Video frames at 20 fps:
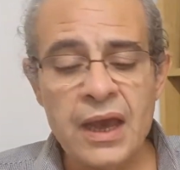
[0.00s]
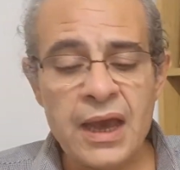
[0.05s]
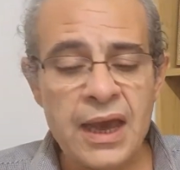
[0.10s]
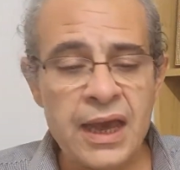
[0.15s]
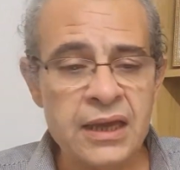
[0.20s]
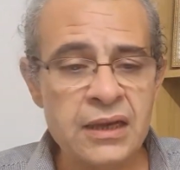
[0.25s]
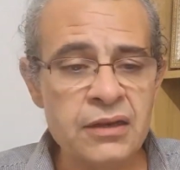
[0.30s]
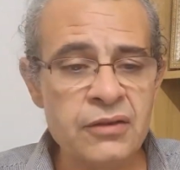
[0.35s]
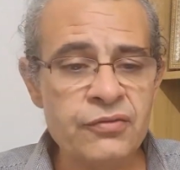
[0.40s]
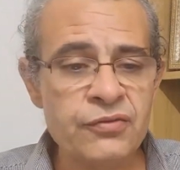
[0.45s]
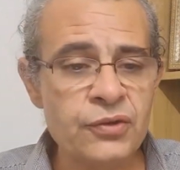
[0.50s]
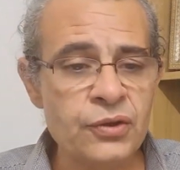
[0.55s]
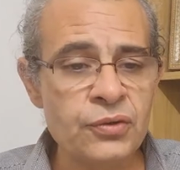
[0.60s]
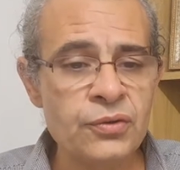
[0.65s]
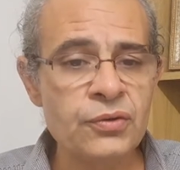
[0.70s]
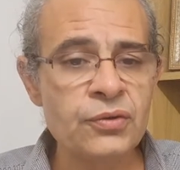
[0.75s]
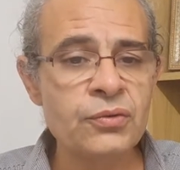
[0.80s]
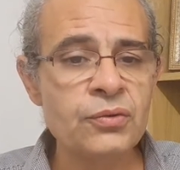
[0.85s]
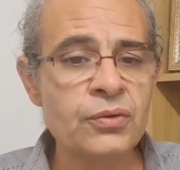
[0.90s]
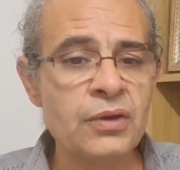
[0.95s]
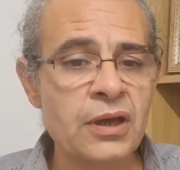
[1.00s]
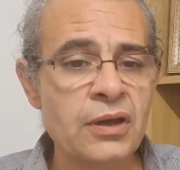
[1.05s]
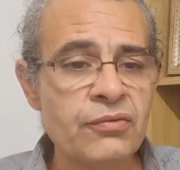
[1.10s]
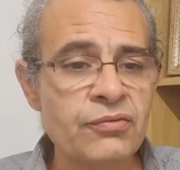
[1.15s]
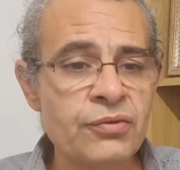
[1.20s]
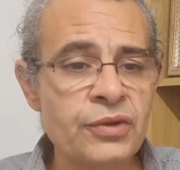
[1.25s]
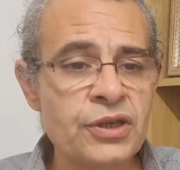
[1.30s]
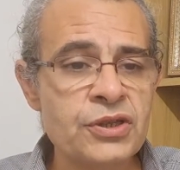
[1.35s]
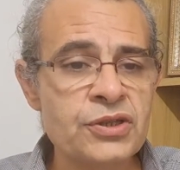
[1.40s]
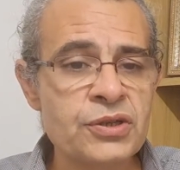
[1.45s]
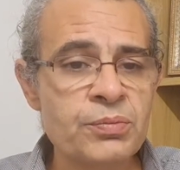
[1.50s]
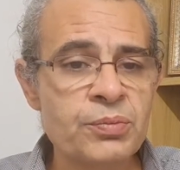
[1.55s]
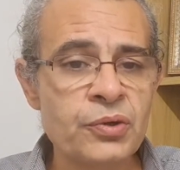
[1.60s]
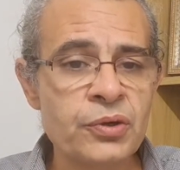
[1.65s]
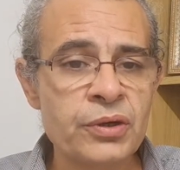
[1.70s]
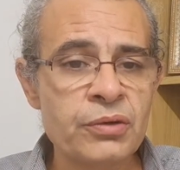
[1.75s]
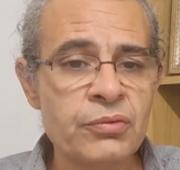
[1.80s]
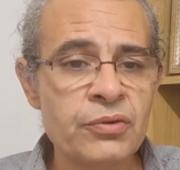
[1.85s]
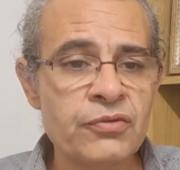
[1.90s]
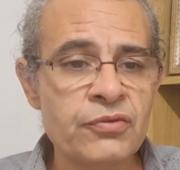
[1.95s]
And if you have reached a
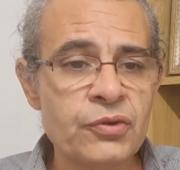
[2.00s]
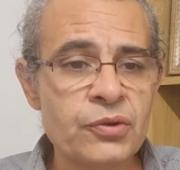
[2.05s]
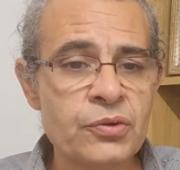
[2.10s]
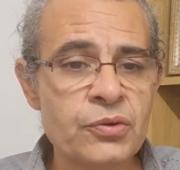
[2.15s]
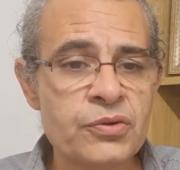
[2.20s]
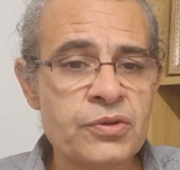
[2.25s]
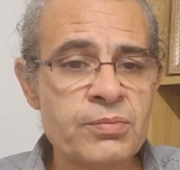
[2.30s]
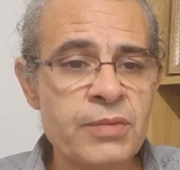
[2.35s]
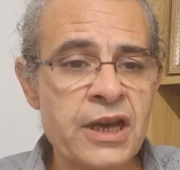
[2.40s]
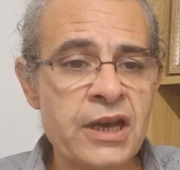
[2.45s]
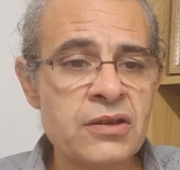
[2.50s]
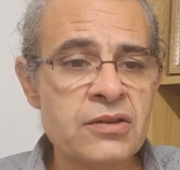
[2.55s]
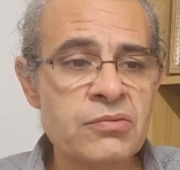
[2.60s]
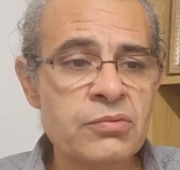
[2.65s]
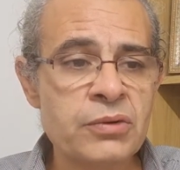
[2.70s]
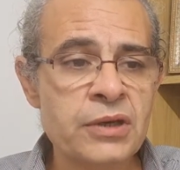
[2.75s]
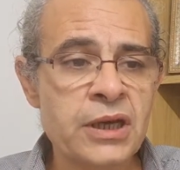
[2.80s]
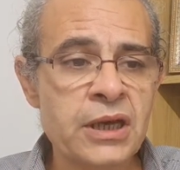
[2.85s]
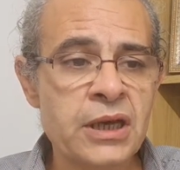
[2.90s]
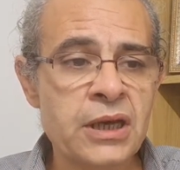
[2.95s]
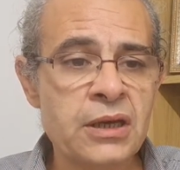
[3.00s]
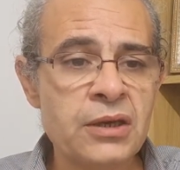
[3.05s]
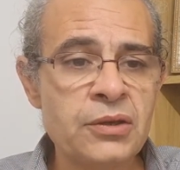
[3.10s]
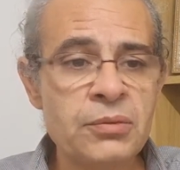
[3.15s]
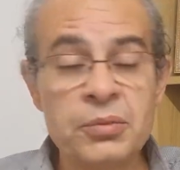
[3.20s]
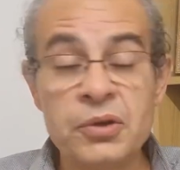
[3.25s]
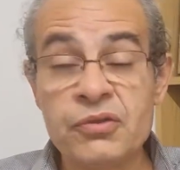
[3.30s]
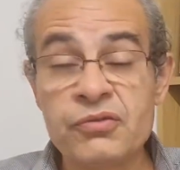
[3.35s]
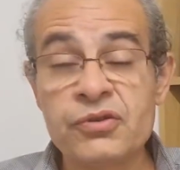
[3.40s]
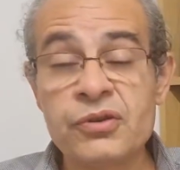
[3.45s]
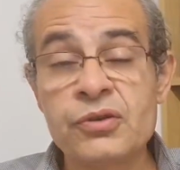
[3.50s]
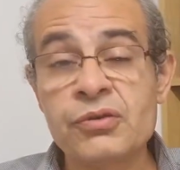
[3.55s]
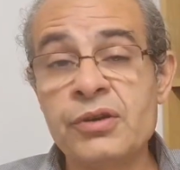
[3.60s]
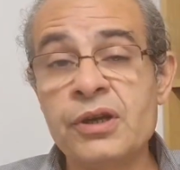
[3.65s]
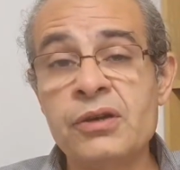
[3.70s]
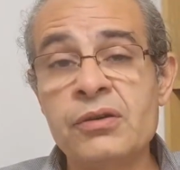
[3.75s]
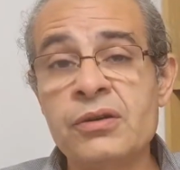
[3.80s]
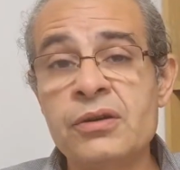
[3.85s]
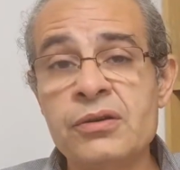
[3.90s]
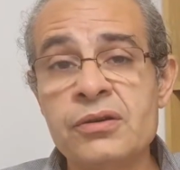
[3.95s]
point with your spouse where you both
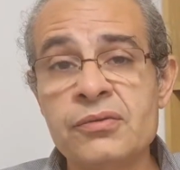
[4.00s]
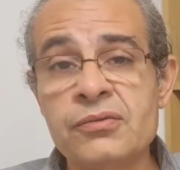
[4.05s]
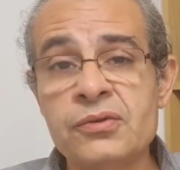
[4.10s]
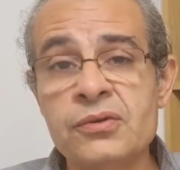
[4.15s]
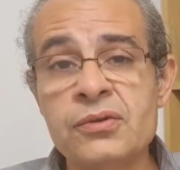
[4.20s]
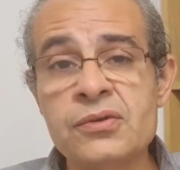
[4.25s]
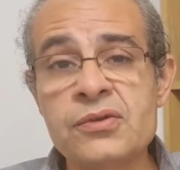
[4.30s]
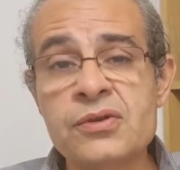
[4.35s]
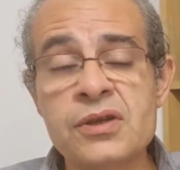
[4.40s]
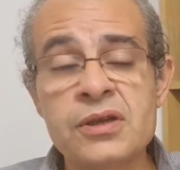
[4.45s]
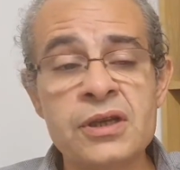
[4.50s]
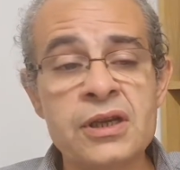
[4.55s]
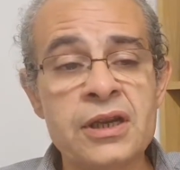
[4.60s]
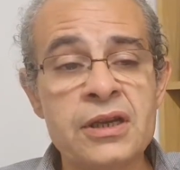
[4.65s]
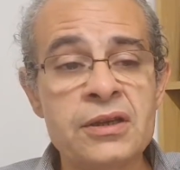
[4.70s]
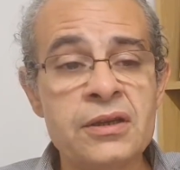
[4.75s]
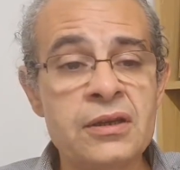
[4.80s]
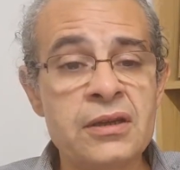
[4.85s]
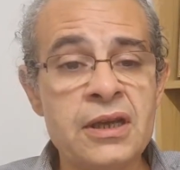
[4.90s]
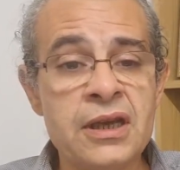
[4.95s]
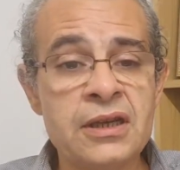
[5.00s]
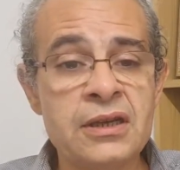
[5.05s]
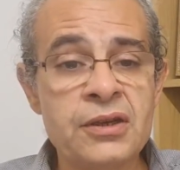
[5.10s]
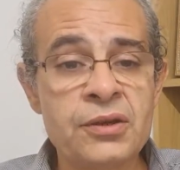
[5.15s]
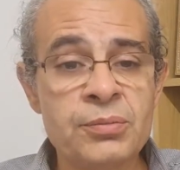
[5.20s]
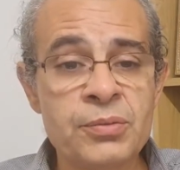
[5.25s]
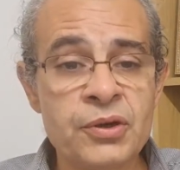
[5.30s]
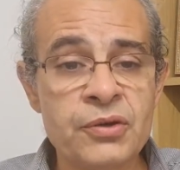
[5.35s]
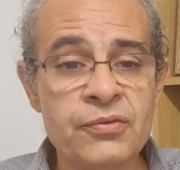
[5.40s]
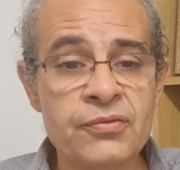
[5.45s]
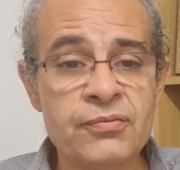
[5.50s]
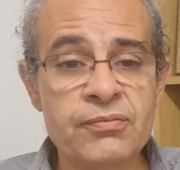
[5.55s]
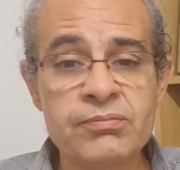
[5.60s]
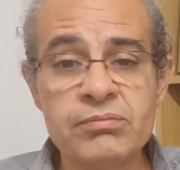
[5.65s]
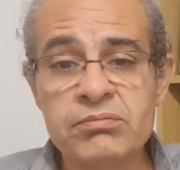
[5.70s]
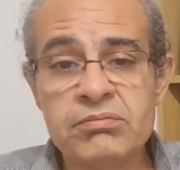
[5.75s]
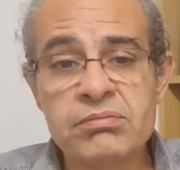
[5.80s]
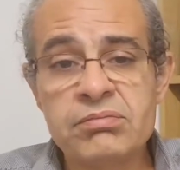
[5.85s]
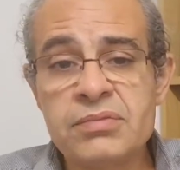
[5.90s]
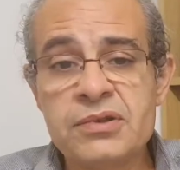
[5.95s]
agree on a divorce and you both
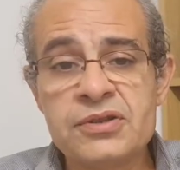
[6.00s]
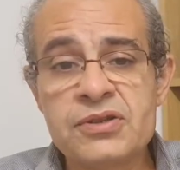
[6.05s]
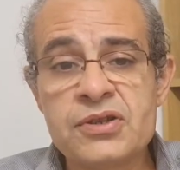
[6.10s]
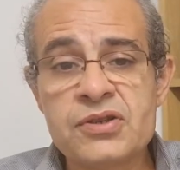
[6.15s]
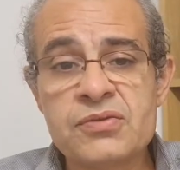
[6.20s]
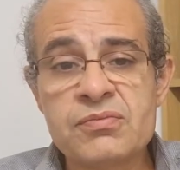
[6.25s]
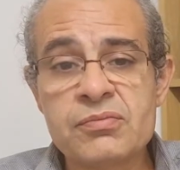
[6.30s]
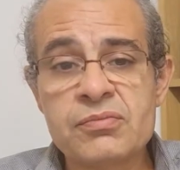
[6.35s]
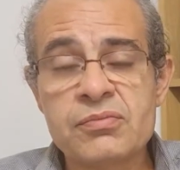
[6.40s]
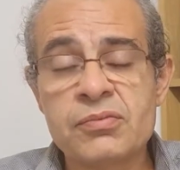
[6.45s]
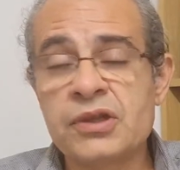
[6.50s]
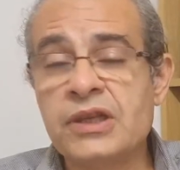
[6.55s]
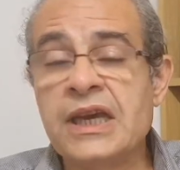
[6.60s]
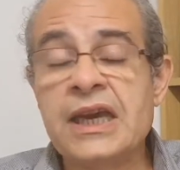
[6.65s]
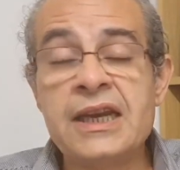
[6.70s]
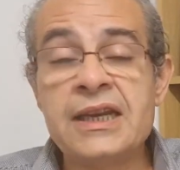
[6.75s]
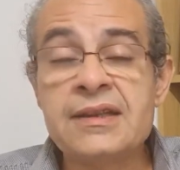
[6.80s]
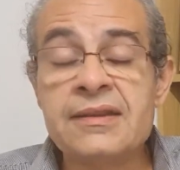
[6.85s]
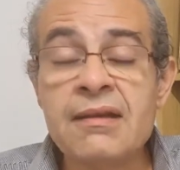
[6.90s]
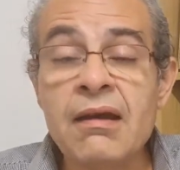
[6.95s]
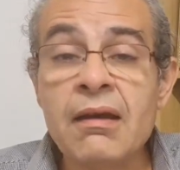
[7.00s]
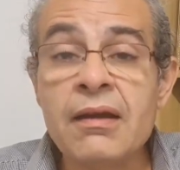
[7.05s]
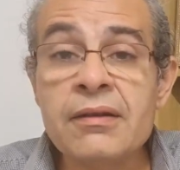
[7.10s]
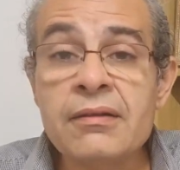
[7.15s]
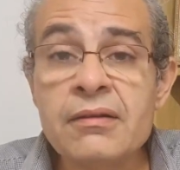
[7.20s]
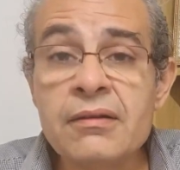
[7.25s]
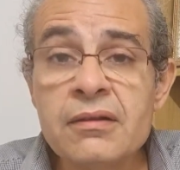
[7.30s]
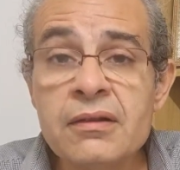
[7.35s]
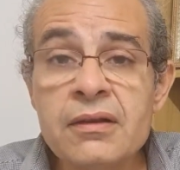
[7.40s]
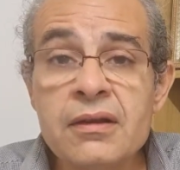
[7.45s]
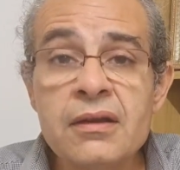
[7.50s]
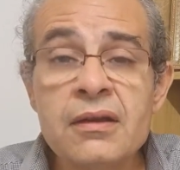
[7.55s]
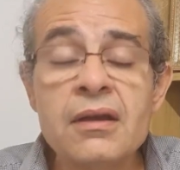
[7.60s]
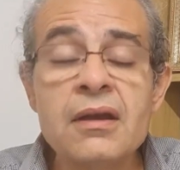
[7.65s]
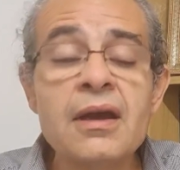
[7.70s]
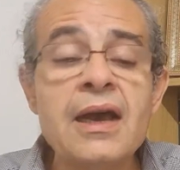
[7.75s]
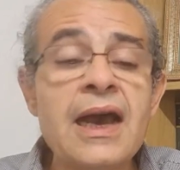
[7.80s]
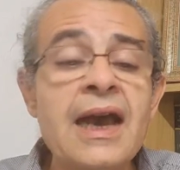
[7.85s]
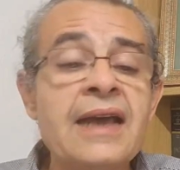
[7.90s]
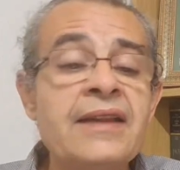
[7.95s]
just want to get it done,
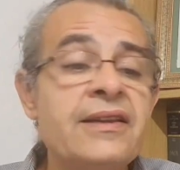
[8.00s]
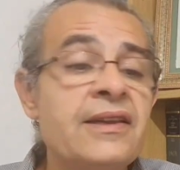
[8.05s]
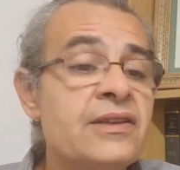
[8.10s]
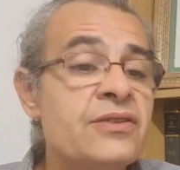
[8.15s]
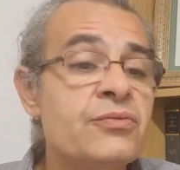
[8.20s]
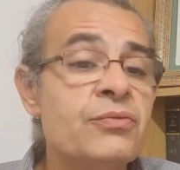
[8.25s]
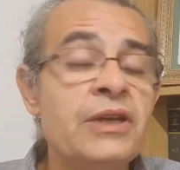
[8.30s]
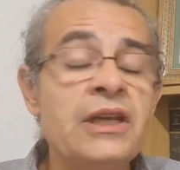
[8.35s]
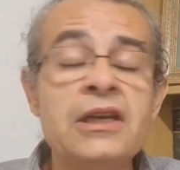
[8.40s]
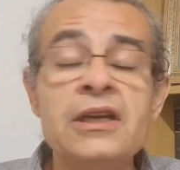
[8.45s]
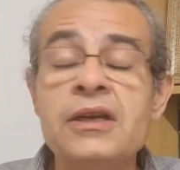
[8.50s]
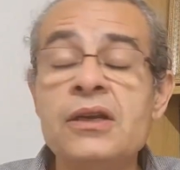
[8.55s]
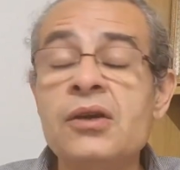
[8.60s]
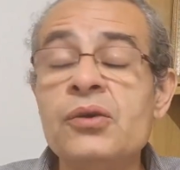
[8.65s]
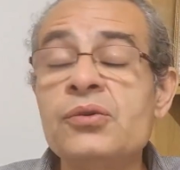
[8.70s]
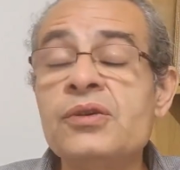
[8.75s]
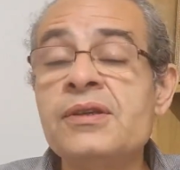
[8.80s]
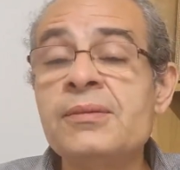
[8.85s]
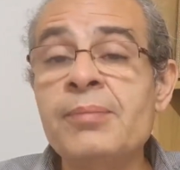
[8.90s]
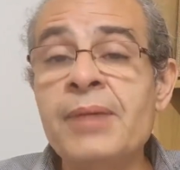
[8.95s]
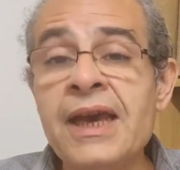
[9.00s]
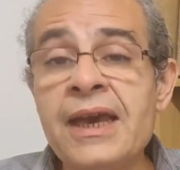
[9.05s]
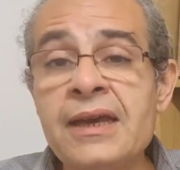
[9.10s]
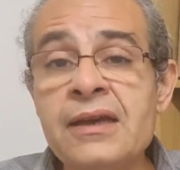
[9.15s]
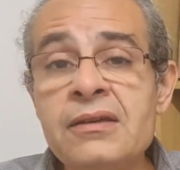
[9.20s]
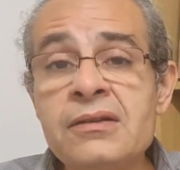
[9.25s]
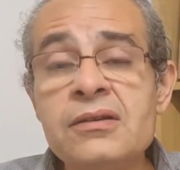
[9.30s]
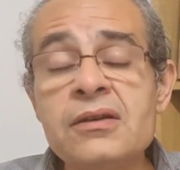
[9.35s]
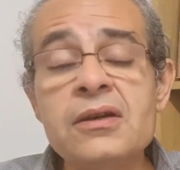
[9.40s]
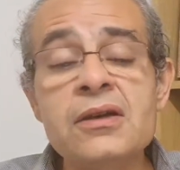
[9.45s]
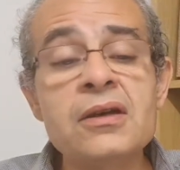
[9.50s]
and there's really no debate,